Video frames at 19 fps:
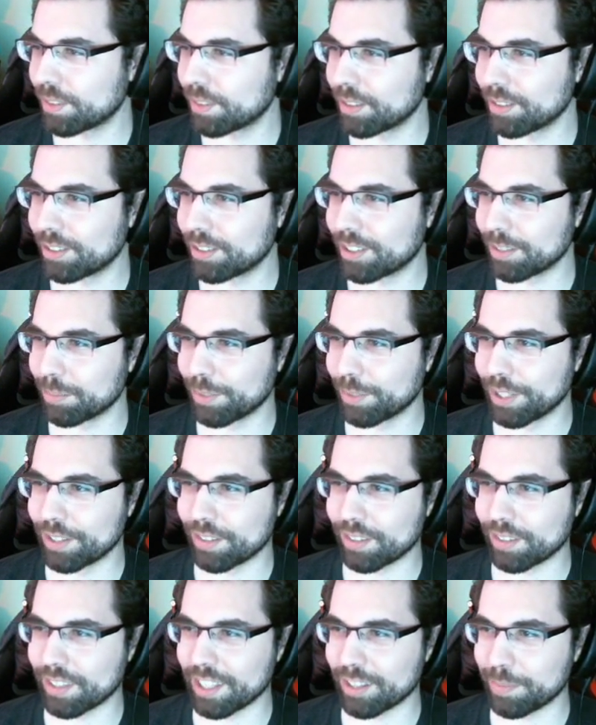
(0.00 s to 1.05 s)

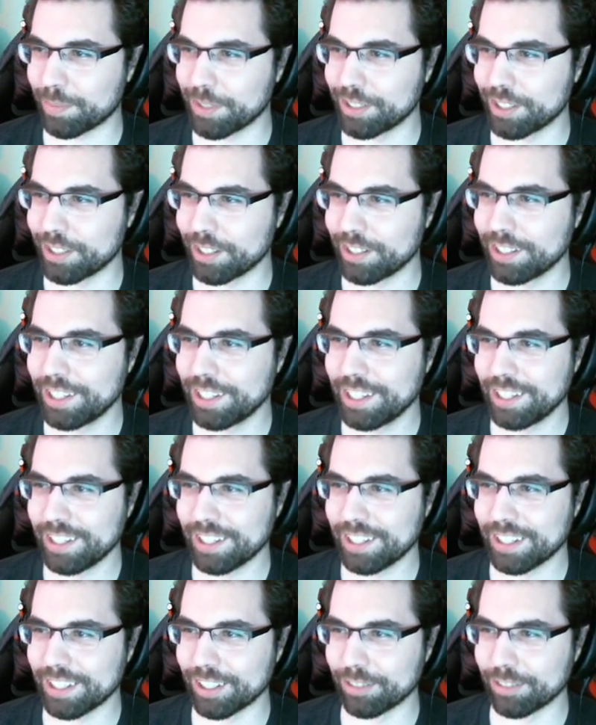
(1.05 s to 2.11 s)
places that's been done.
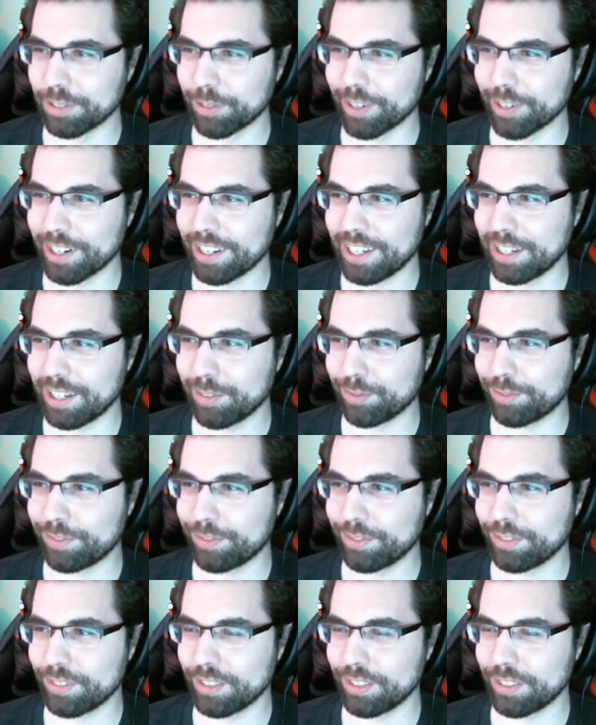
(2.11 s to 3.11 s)
We want to have